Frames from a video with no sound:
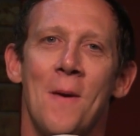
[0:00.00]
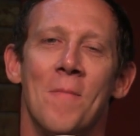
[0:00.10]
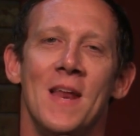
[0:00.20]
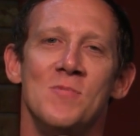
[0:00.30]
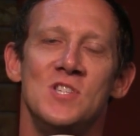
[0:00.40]

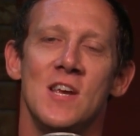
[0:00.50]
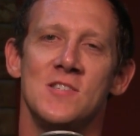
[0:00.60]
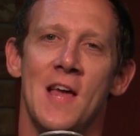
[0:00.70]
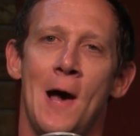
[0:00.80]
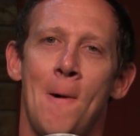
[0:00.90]
My name is
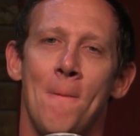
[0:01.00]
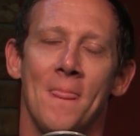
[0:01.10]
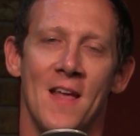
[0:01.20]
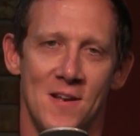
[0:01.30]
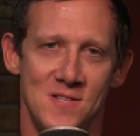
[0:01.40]
Jason Howell,
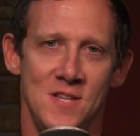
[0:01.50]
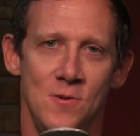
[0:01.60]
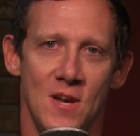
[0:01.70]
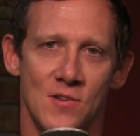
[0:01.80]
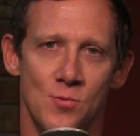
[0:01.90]
and I'll see
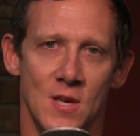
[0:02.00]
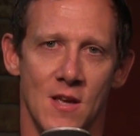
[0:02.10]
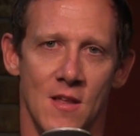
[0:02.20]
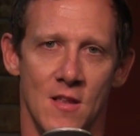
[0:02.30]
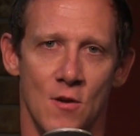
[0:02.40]
you next week
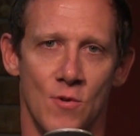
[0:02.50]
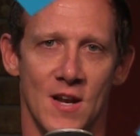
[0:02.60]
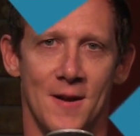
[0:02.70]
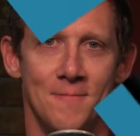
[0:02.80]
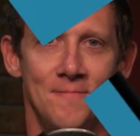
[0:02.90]
in the
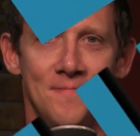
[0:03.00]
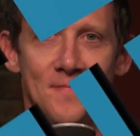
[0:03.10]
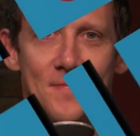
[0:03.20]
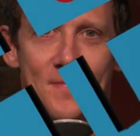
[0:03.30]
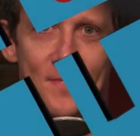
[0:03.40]
arena.